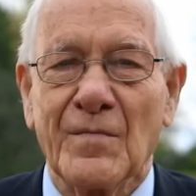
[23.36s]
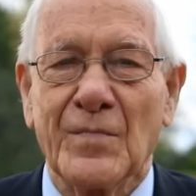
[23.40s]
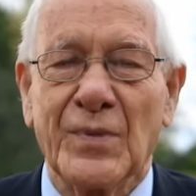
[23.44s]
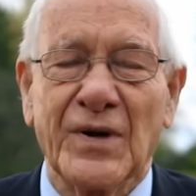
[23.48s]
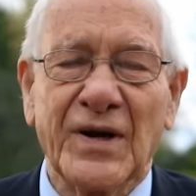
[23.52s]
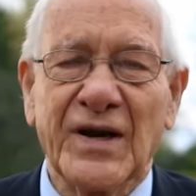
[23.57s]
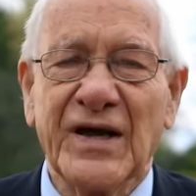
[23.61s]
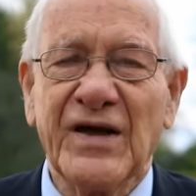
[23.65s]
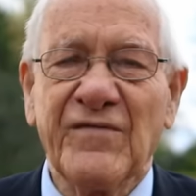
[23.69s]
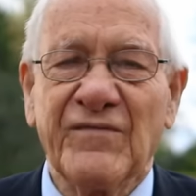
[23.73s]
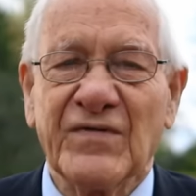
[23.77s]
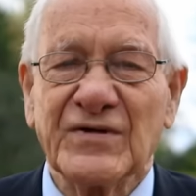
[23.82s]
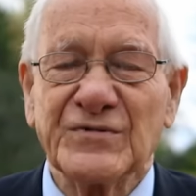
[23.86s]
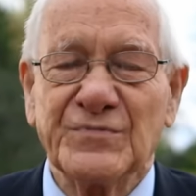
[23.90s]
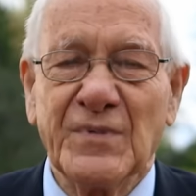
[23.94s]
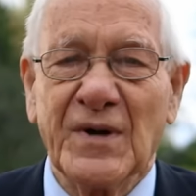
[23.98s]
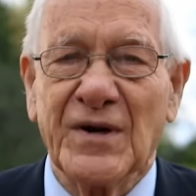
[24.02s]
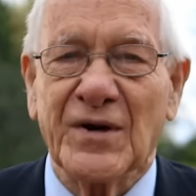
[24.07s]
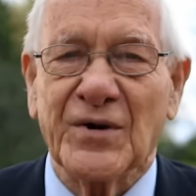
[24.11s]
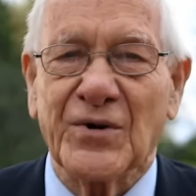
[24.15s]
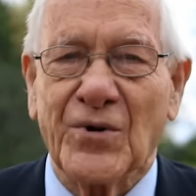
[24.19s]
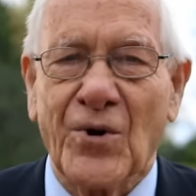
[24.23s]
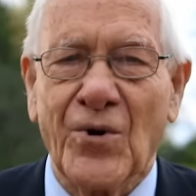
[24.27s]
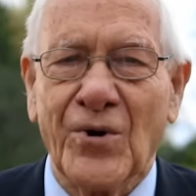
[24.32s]
Belief has been
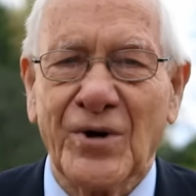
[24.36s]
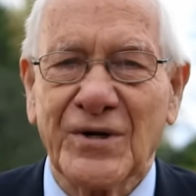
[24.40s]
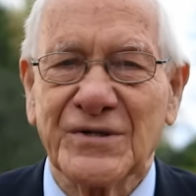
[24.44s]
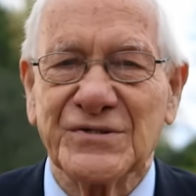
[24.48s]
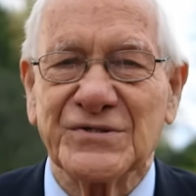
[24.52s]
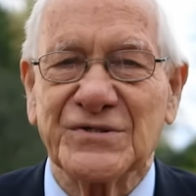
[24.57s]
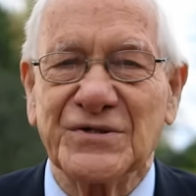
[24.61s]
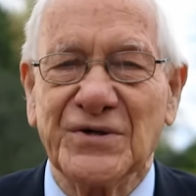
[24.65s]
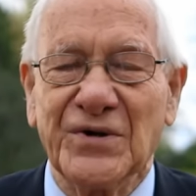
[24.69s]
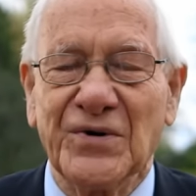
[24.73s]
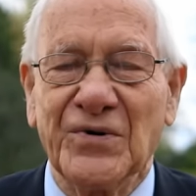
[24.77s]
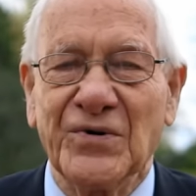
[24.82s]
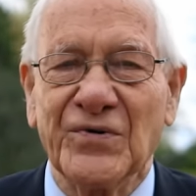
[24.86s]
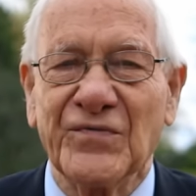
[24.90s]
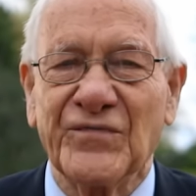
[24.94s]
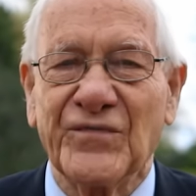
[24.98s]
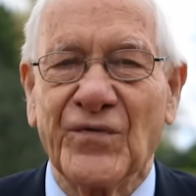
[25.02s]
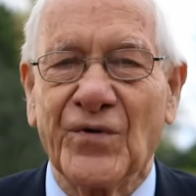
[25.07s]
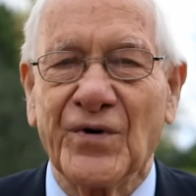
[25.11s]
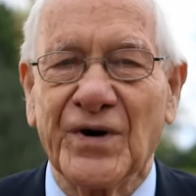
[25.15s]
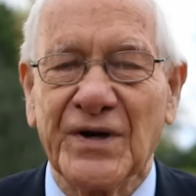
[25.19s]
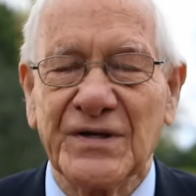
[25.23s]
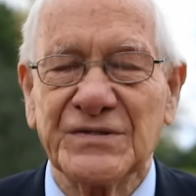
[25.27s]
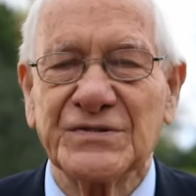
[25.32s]
a cornerstone for an